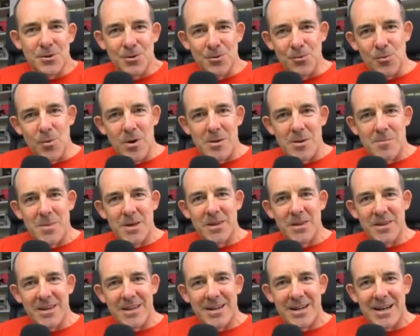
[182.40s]
one
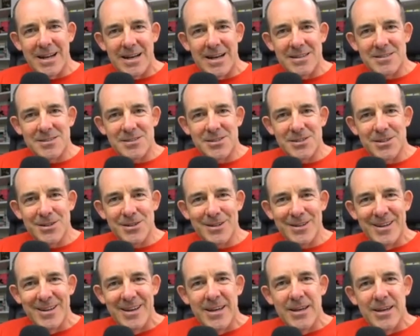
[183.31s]
million last year,
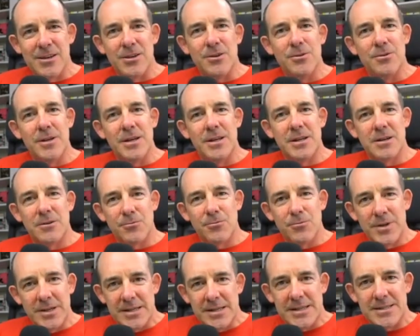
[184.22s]
you need a
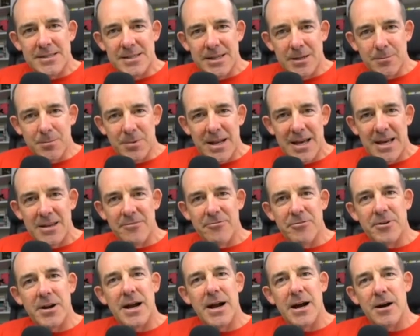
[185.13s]
realistic plan
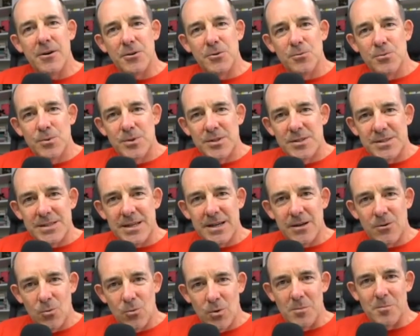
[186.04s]
for how you would
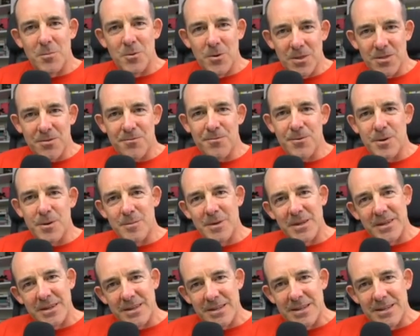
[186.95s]
sell one point three
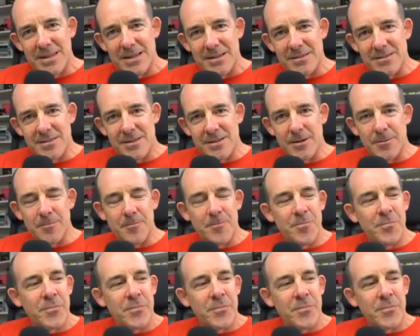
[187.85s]
million this year.